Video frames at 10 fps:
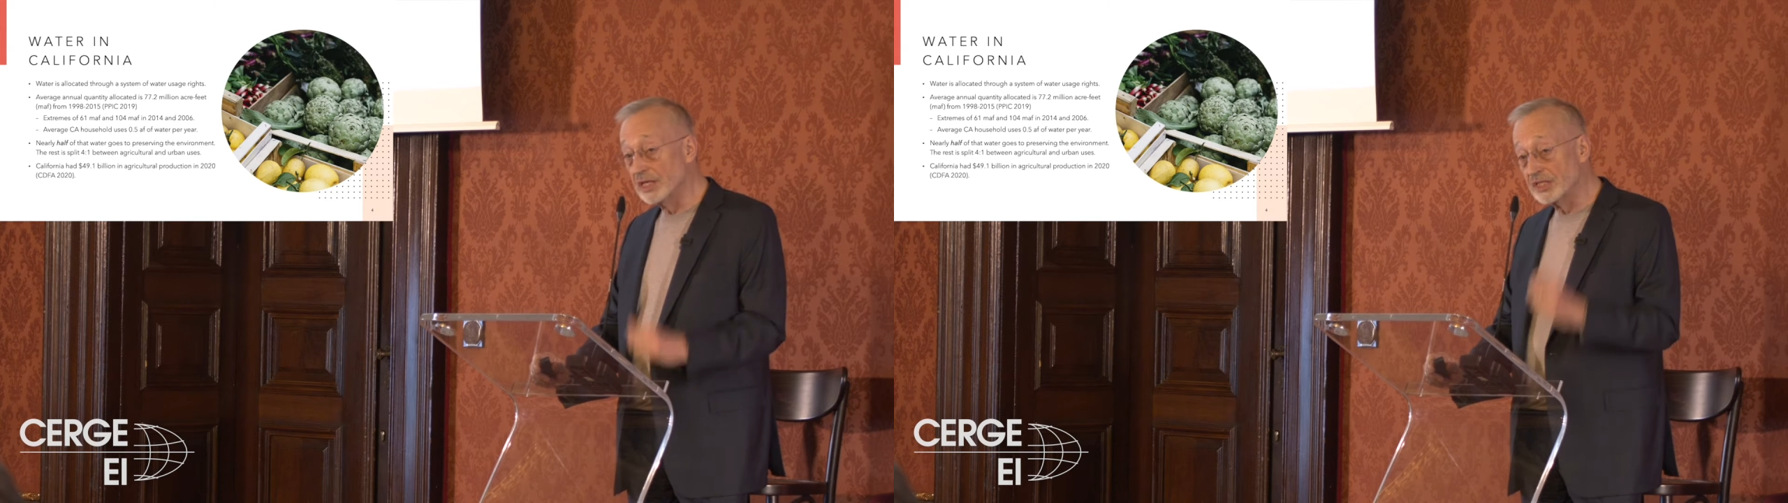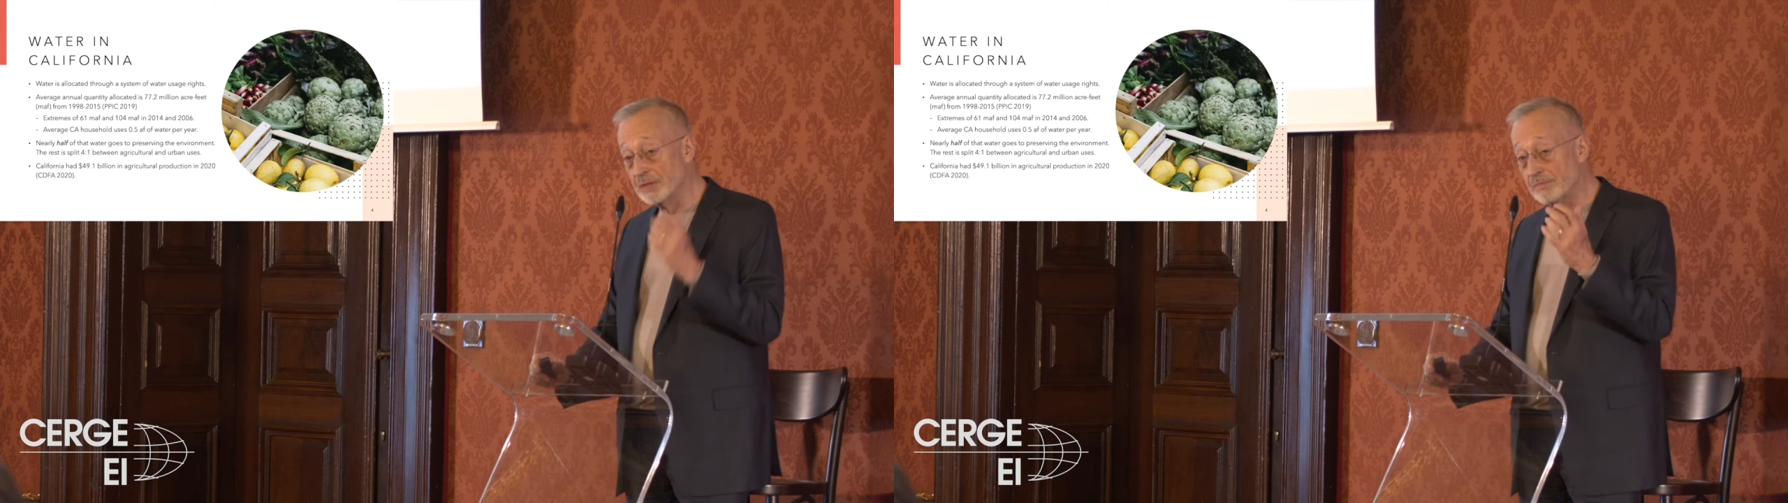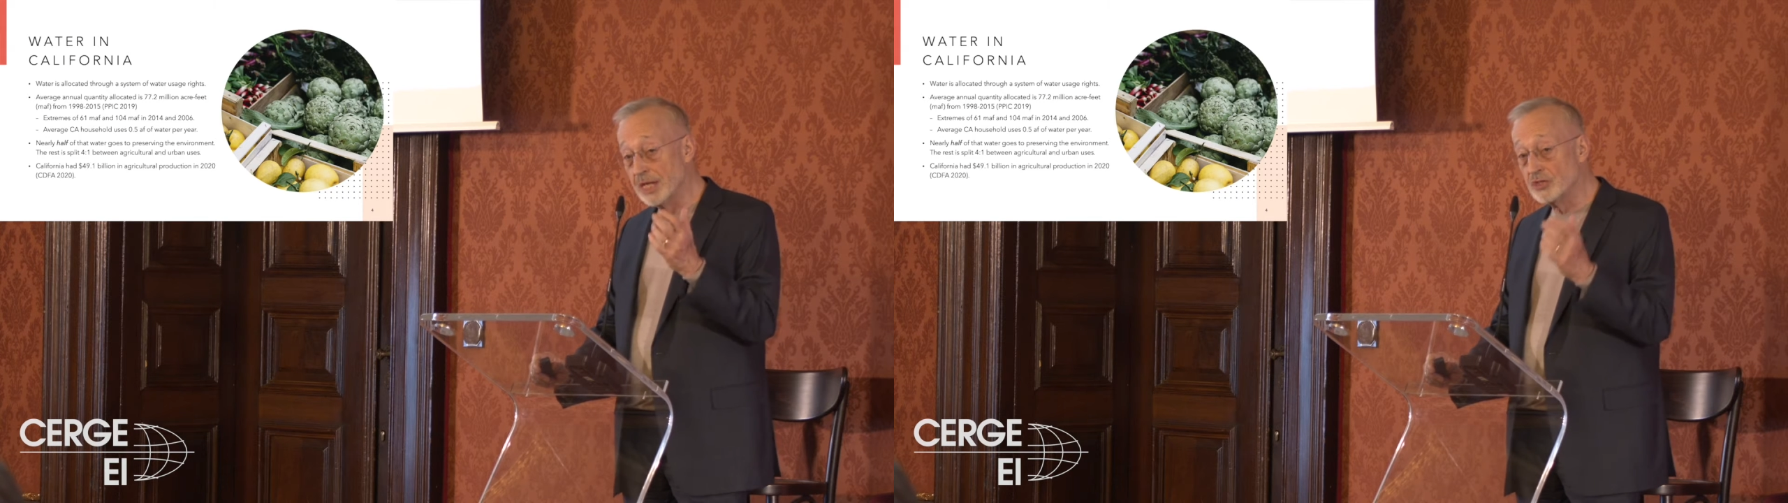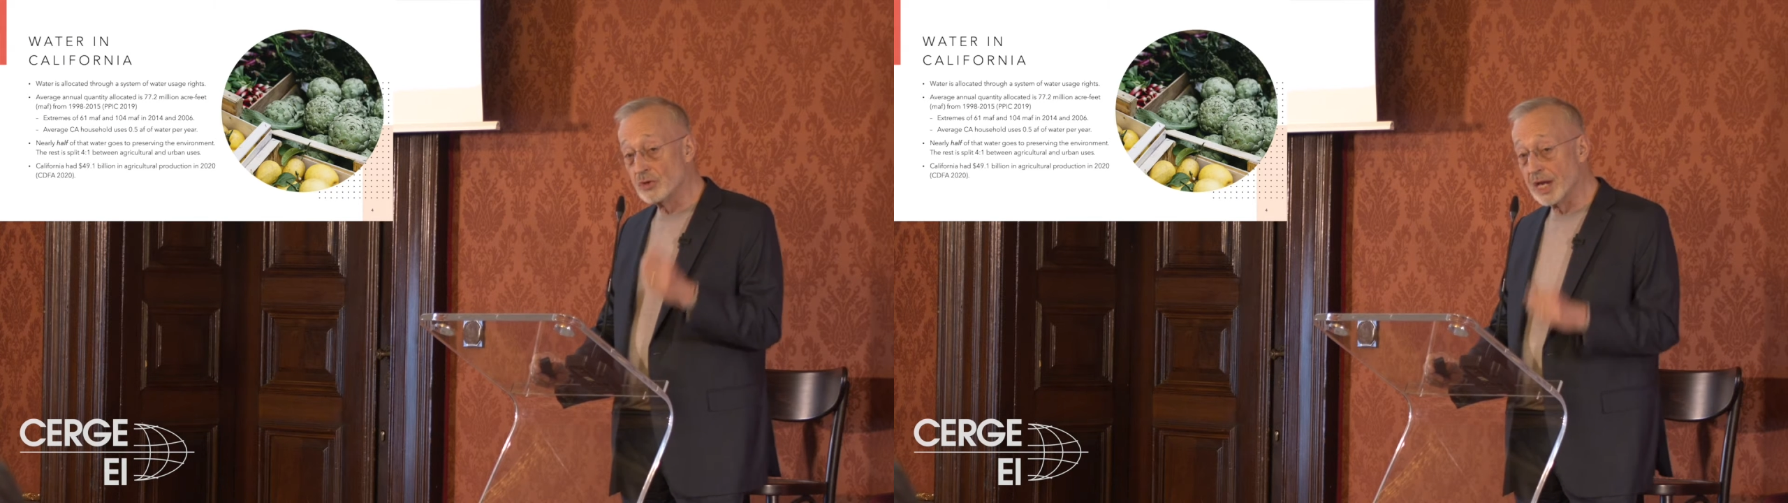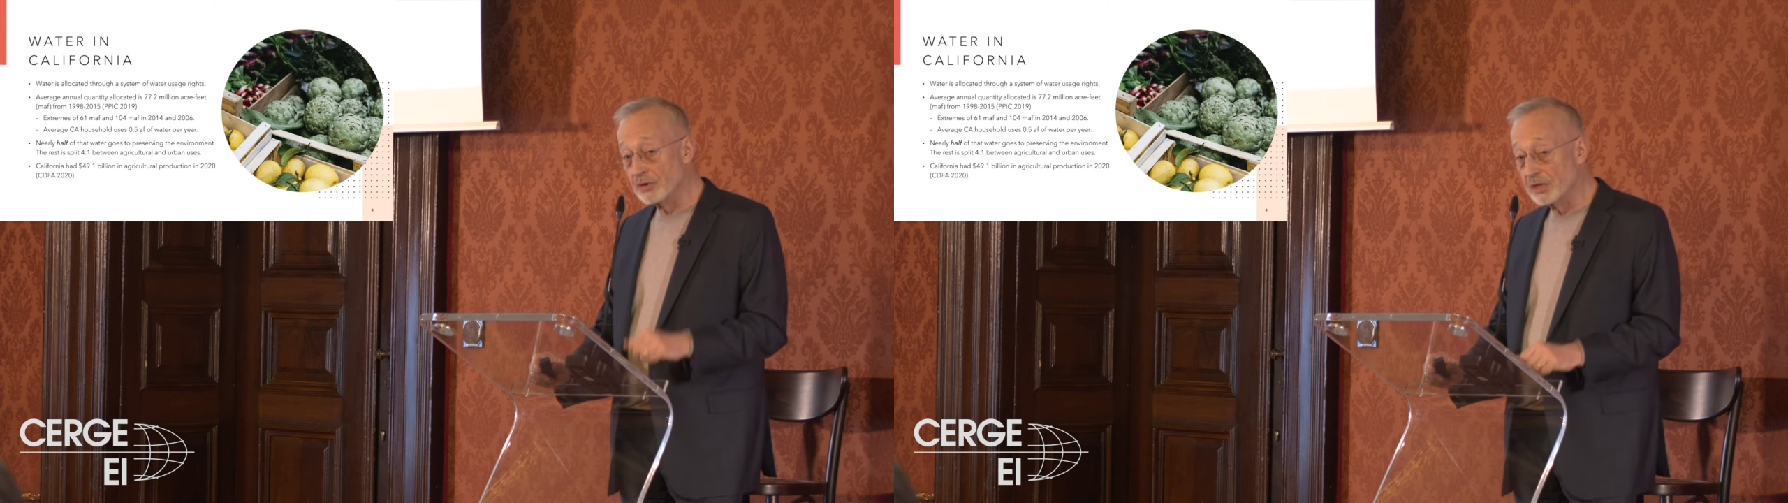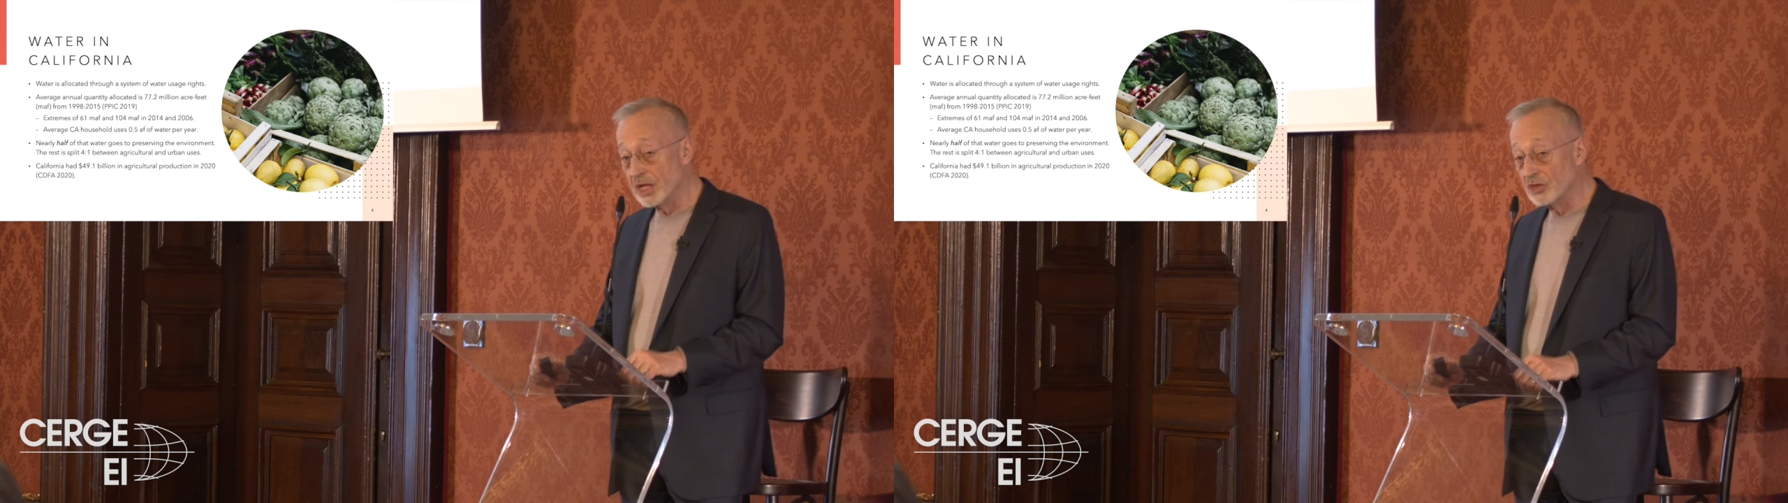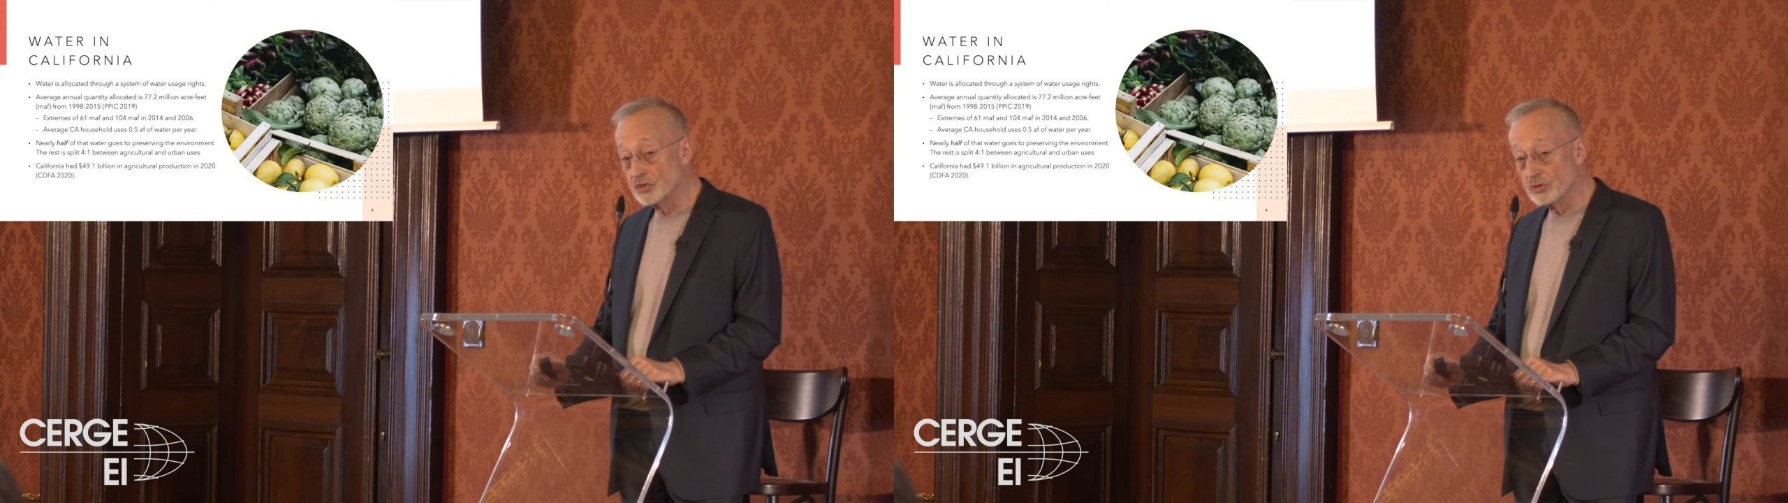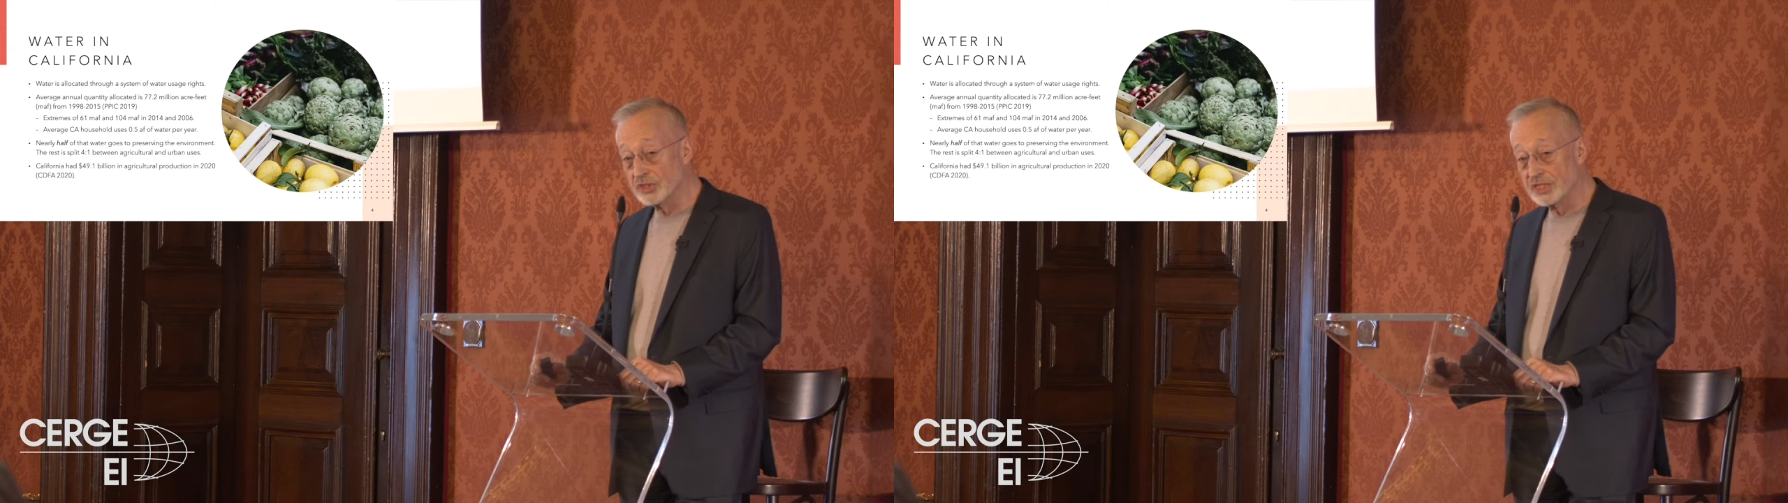It's a major
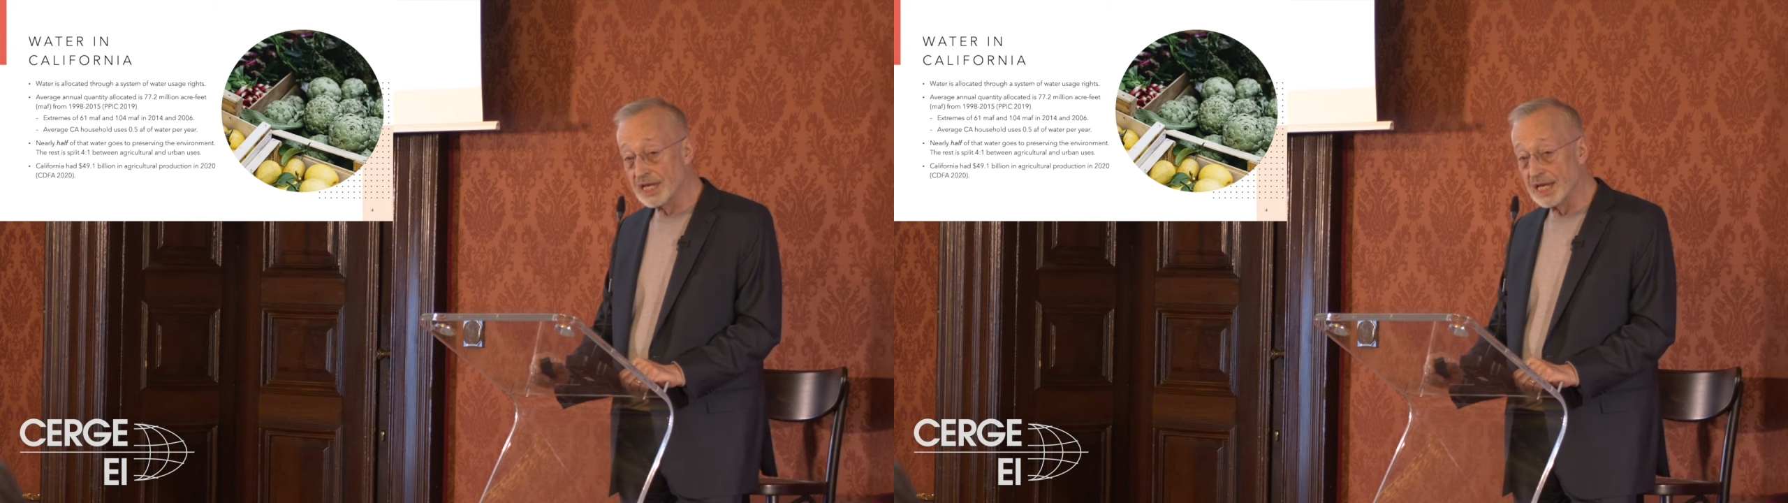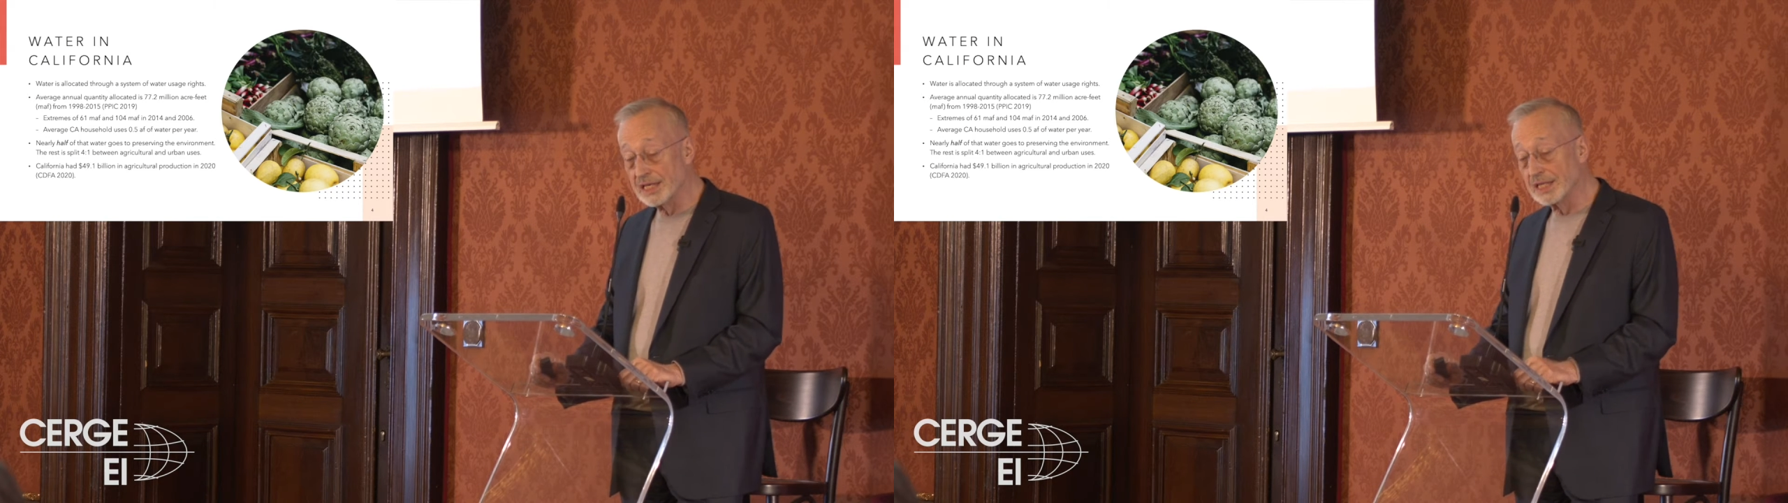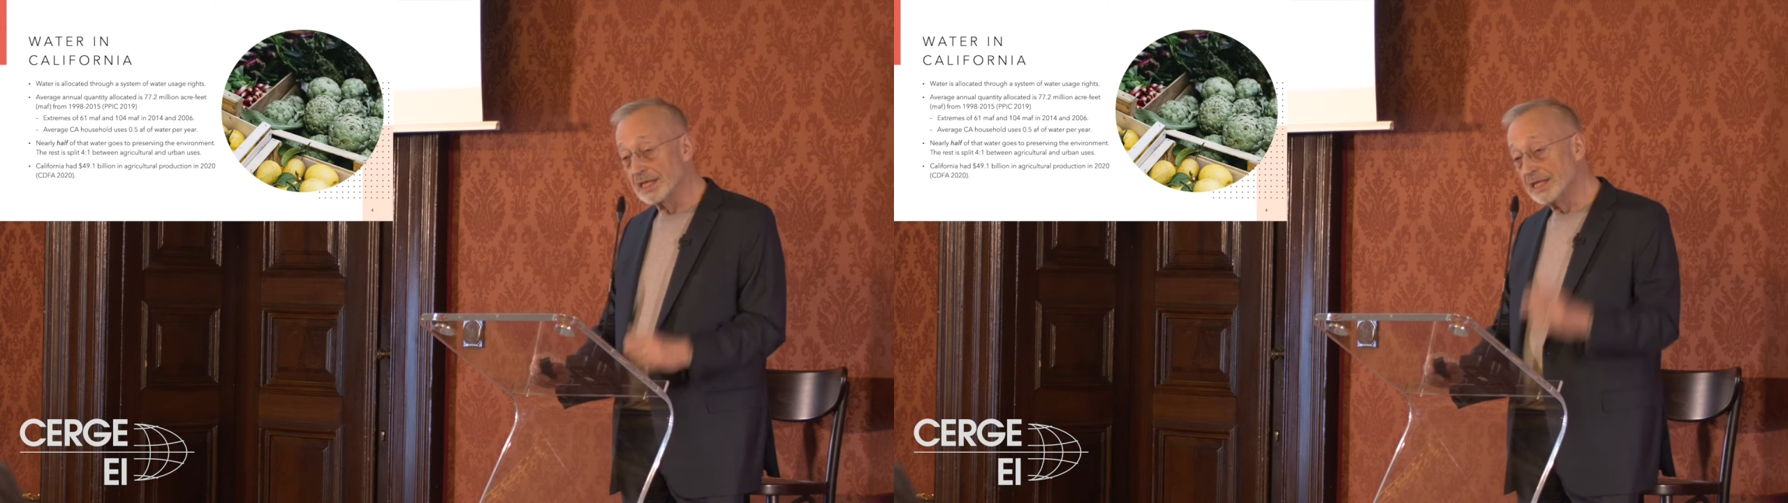agricultural state.